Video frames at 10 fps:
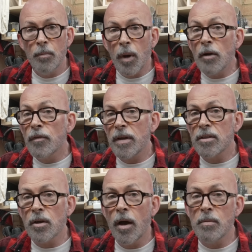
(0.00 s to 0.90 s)
Both head
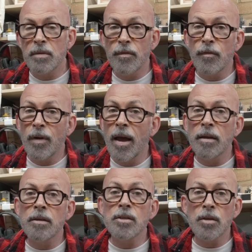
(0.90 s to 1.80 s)
types have a flat
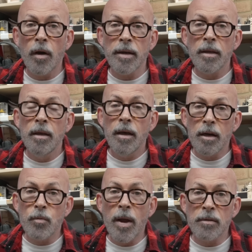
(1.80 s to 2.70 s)
underside and
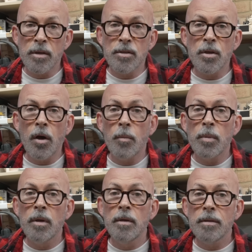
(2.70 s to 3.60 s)
a rounded top,
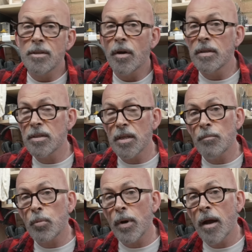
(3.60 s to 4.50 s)
designed to
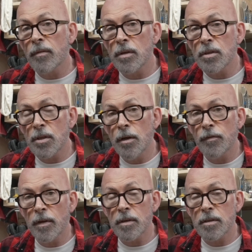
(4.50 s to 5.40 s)
sit proud of the
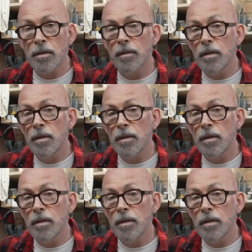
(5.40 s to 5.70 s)
surface.